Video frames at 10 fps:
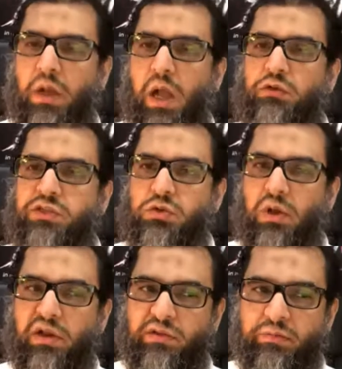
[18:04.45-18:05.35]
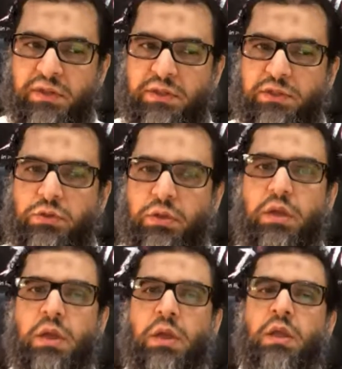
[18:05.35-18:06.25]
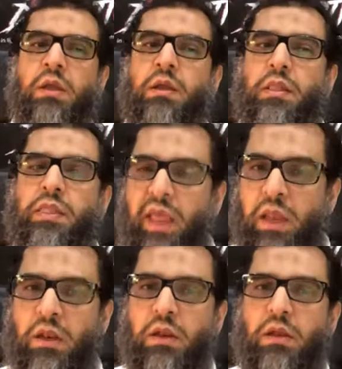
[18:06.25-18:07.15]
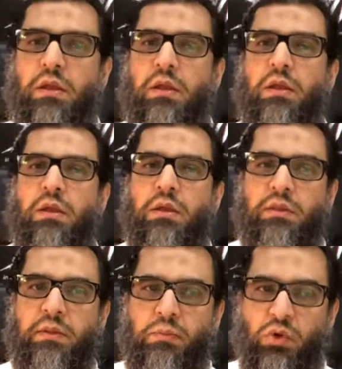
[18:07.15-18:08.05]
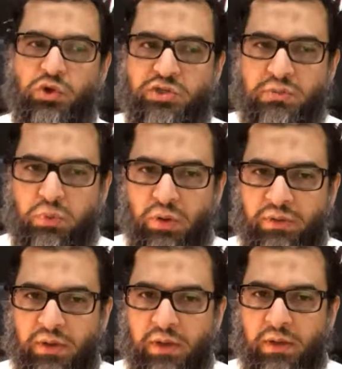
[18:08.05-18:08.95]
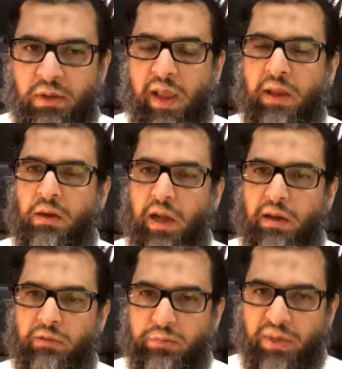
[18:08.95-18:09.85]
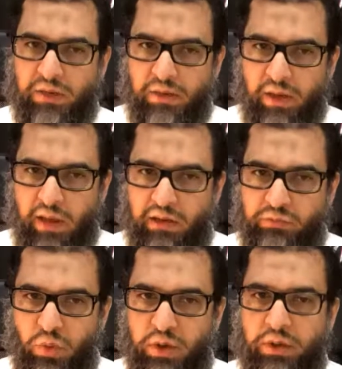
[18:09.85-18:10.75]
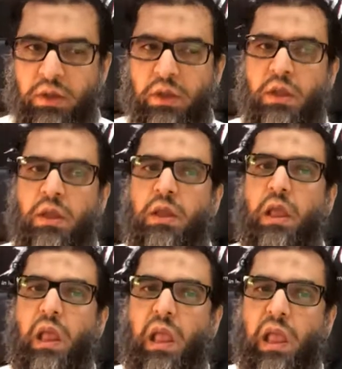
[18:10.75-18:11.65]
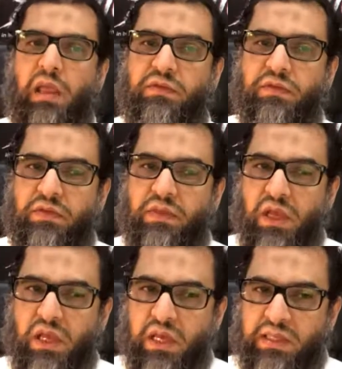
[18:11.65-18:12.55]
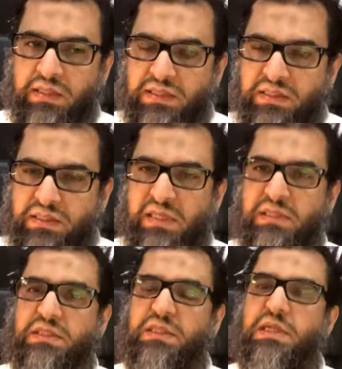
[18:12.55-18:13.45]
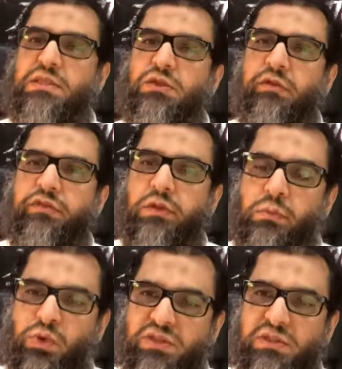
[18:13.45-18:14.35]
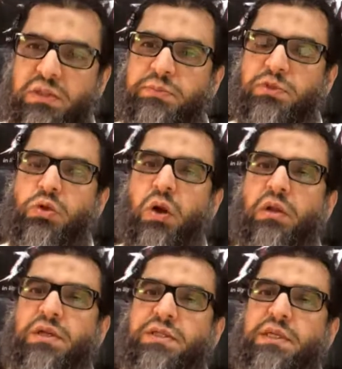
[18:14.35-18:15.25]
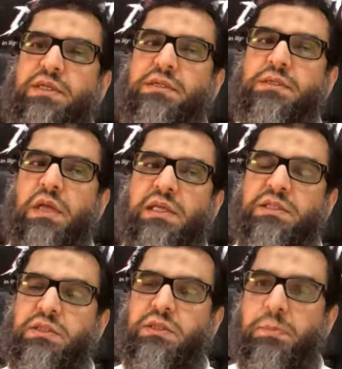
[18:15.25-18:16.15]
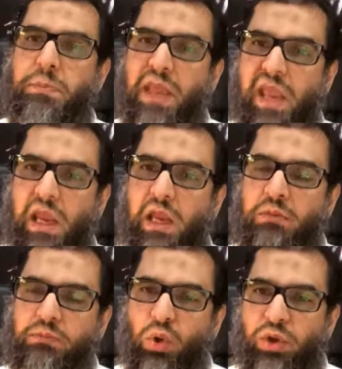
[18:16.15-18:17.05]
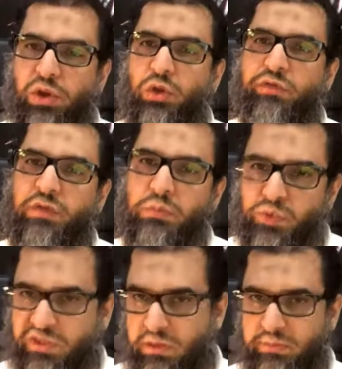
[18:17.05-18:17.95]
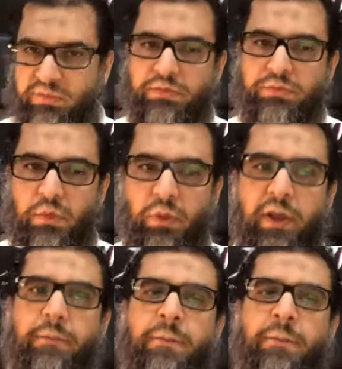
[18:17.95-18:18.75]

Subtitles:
how the scholars have understood, then the most important thing, again, I'll repeat again, is what? Is the consensus of the Muslim scholars is the main body of the Muslims. Okay?